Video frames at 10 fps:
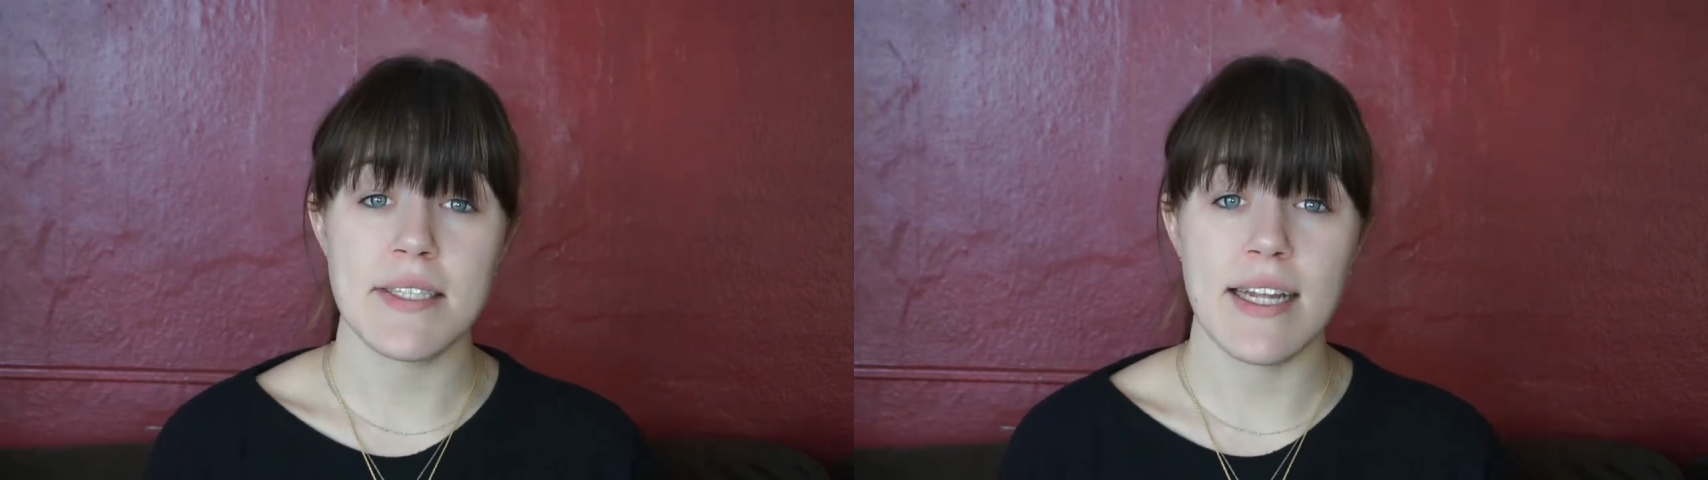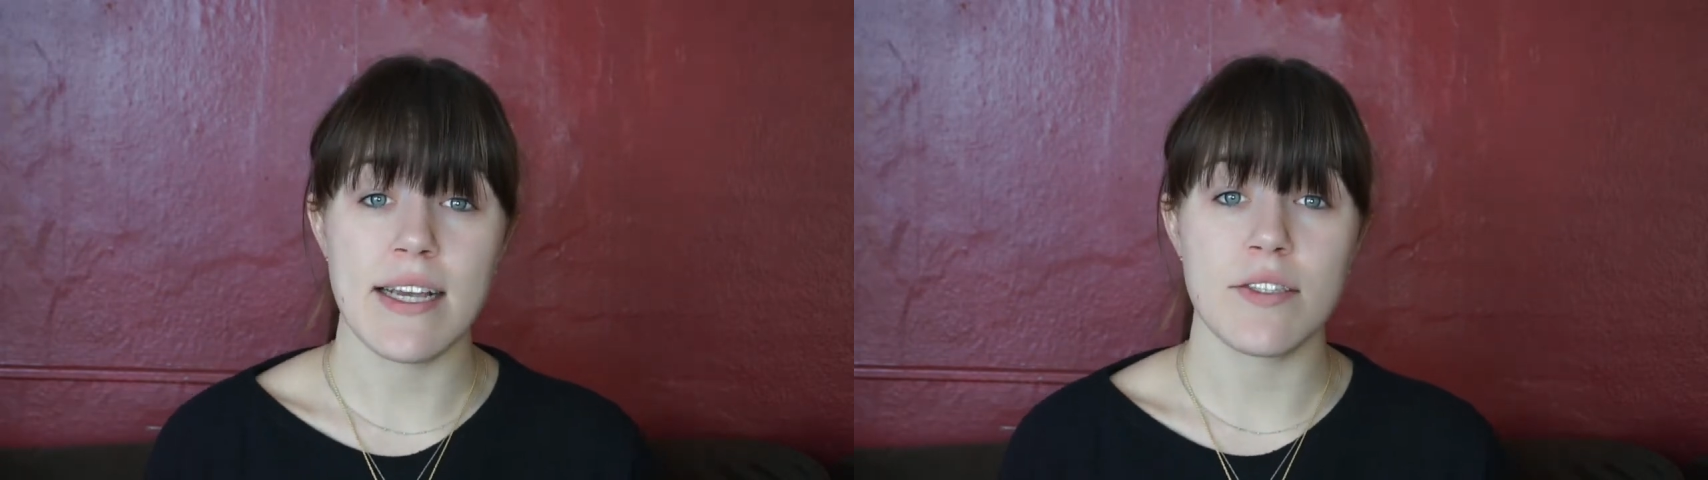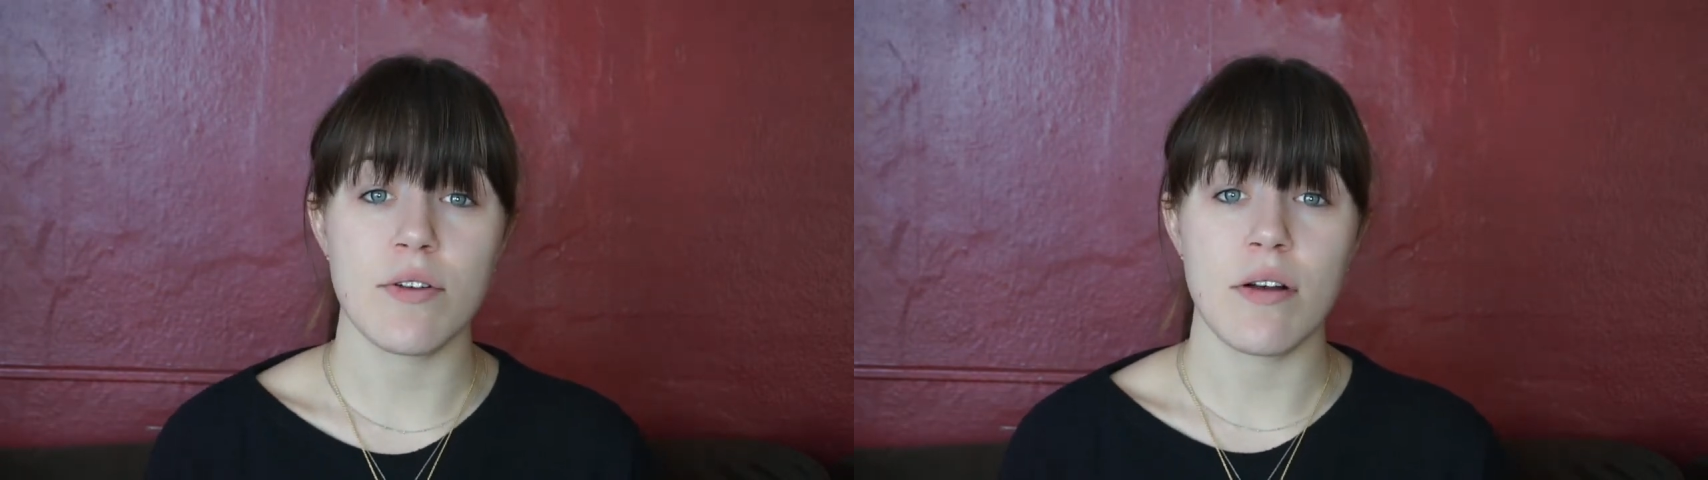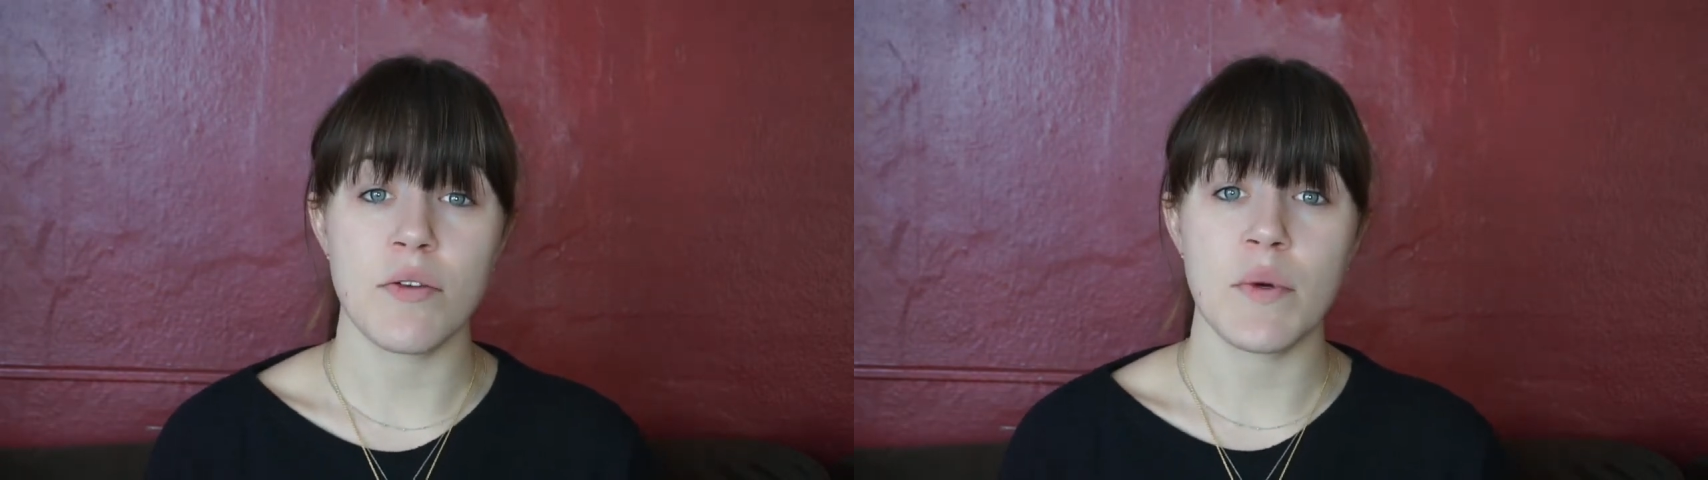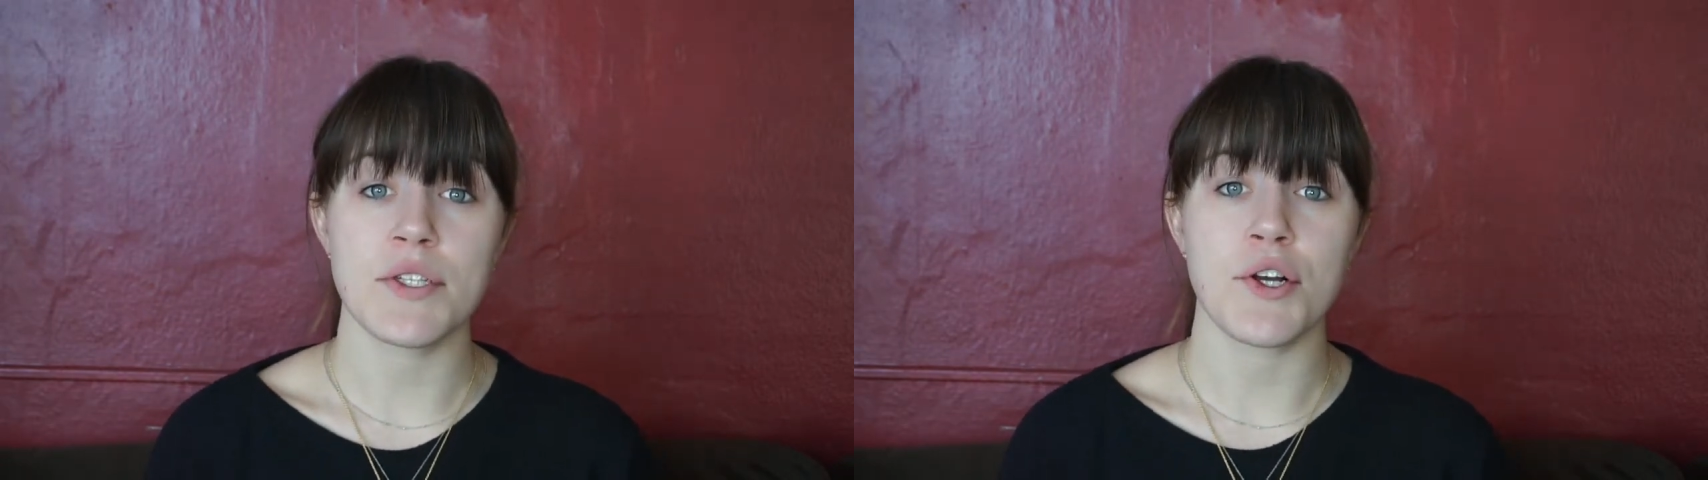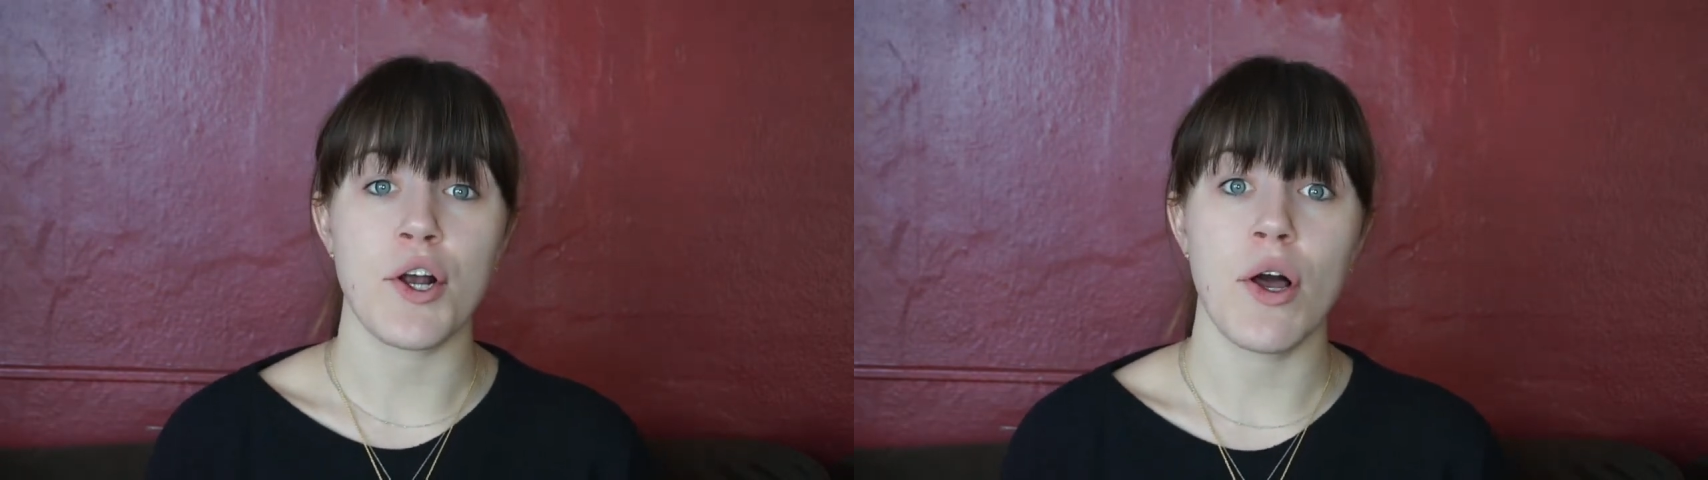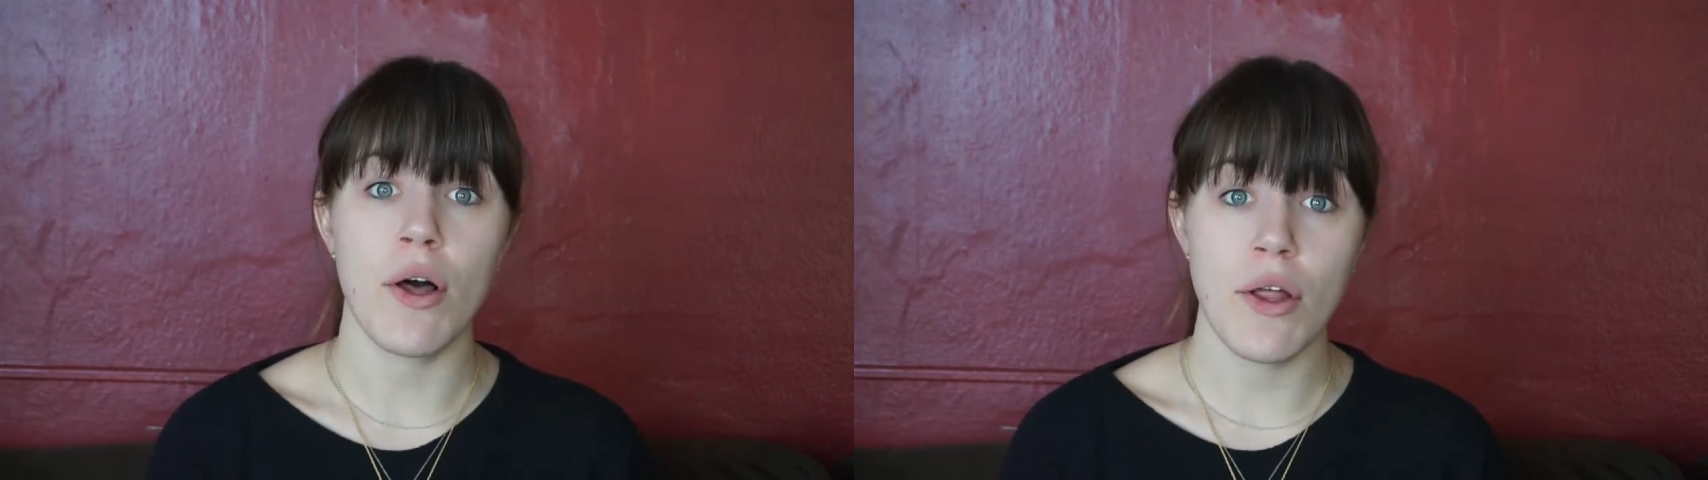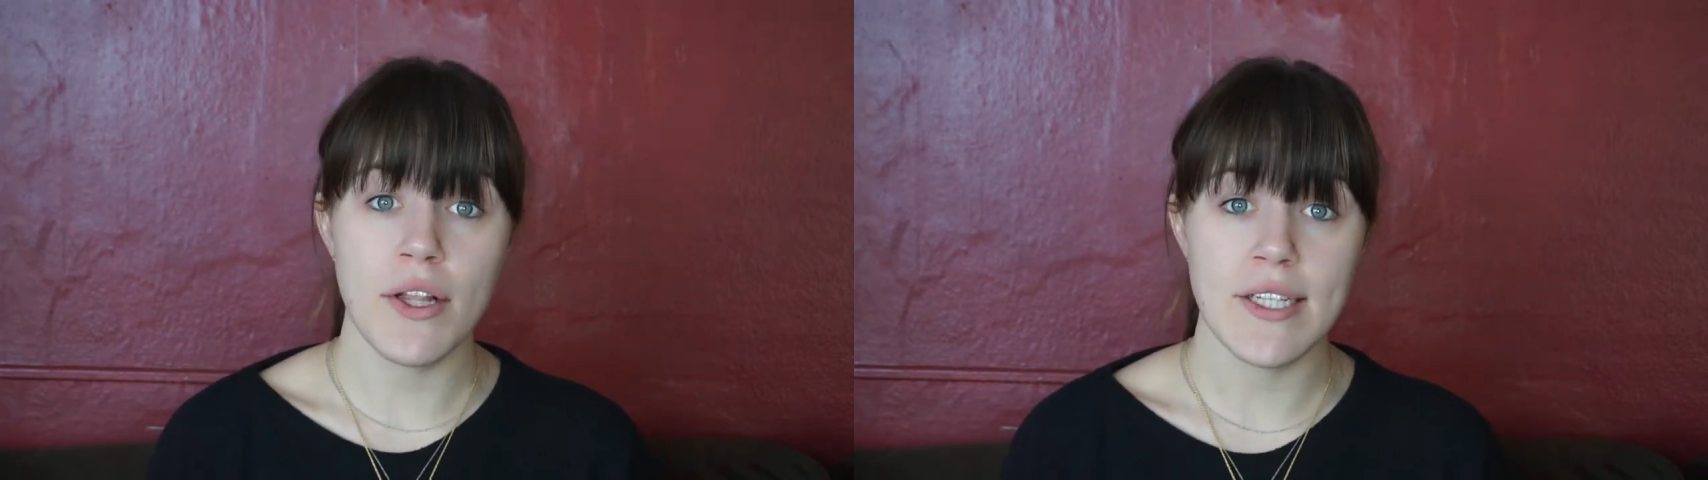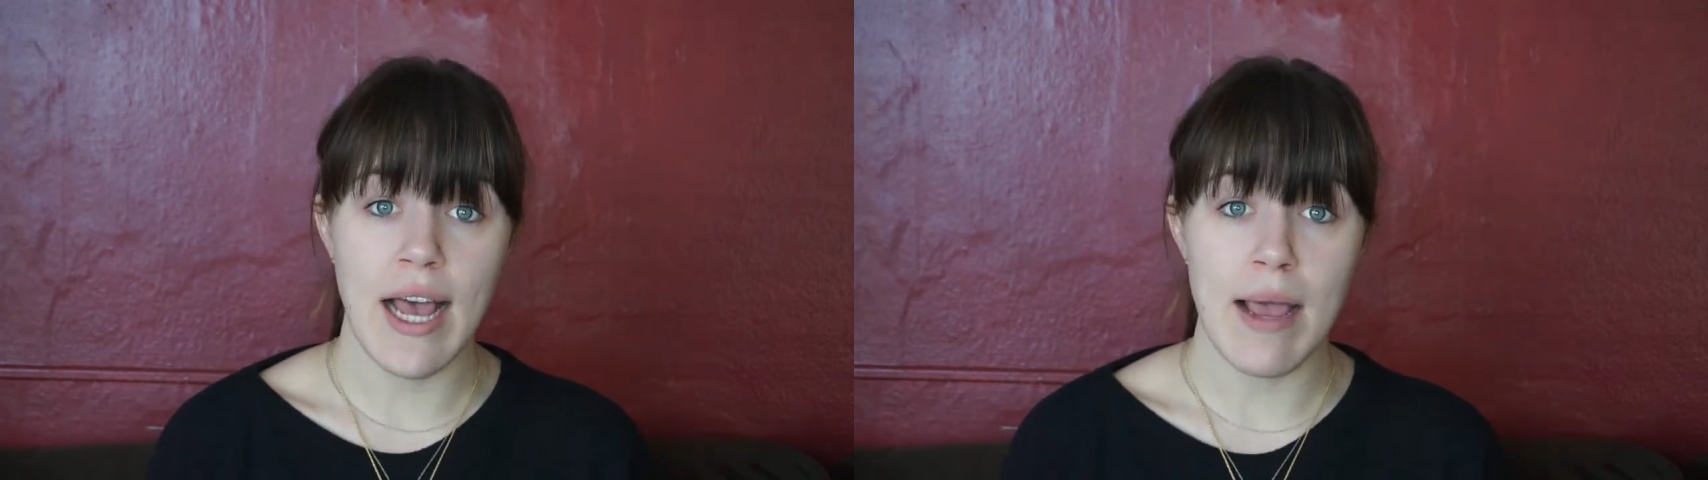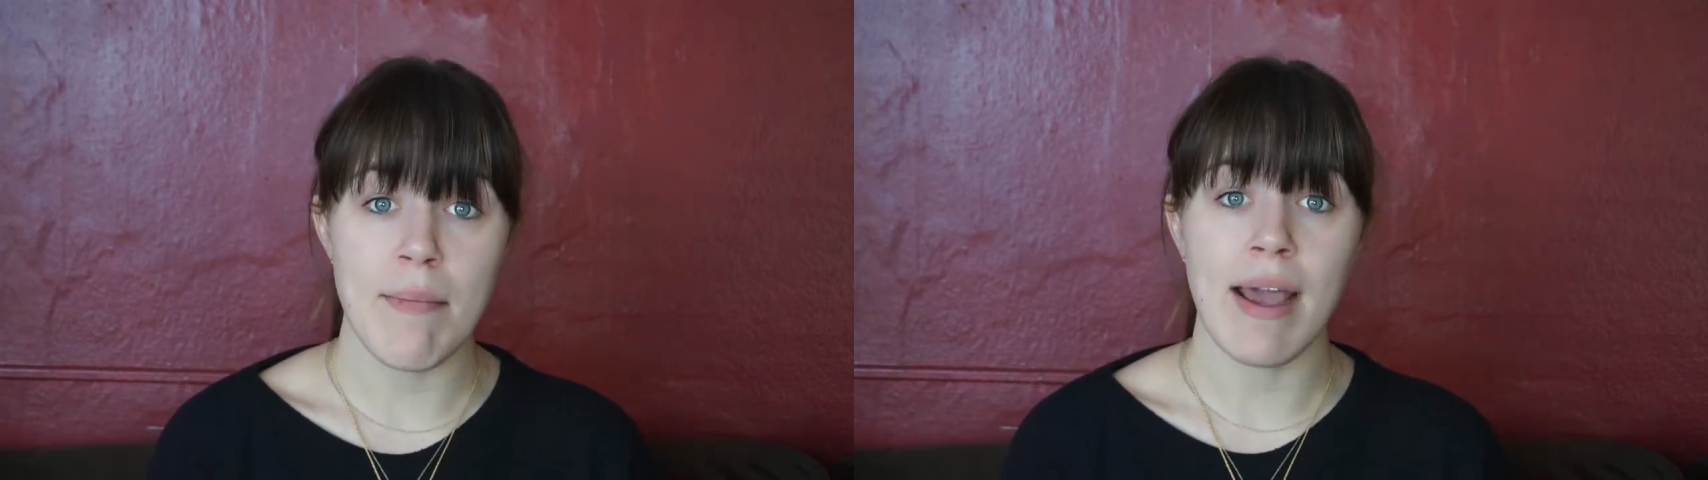mistakes throughout the winter all the
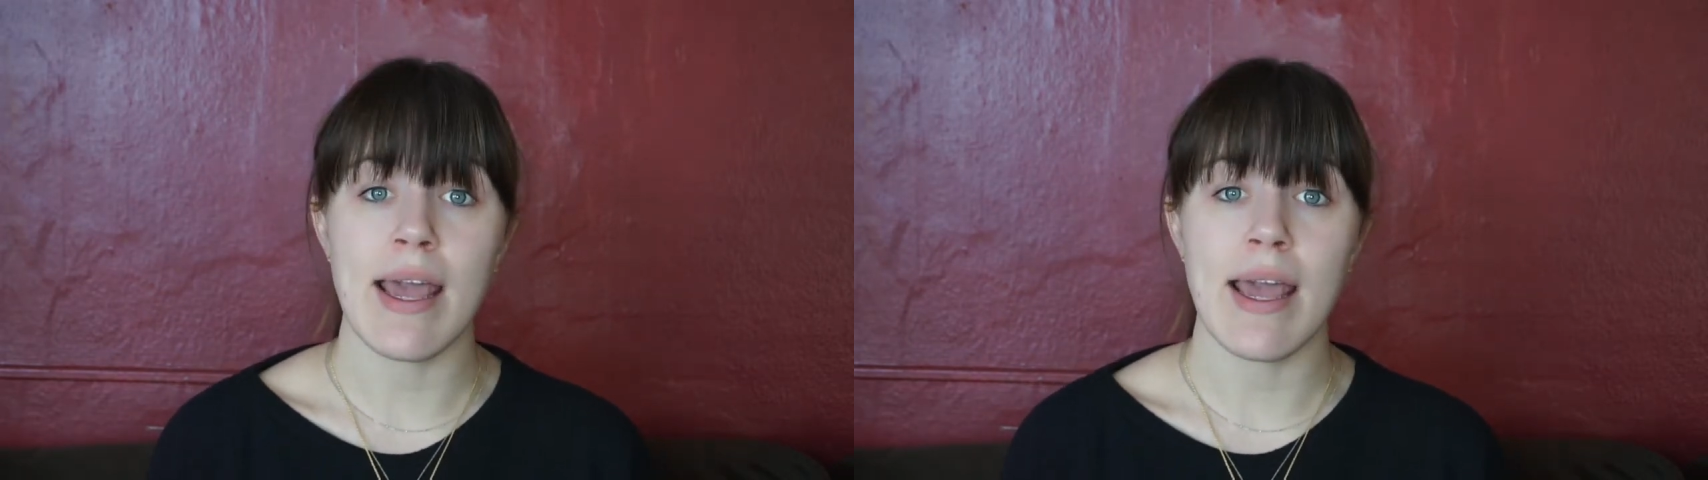time.